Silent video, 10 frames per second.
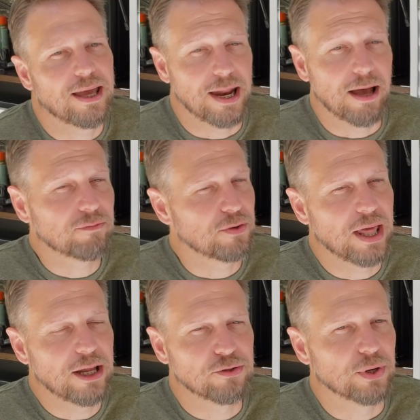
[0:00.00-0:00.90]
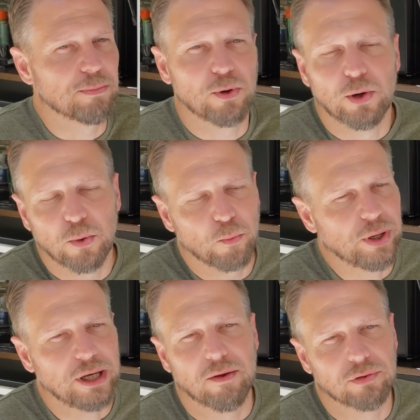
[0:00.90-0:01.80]
And after that trip,
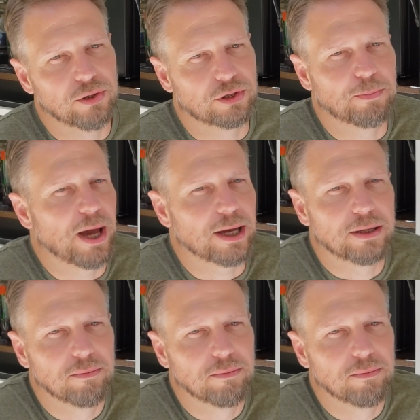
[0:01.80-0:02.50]
we never looked back.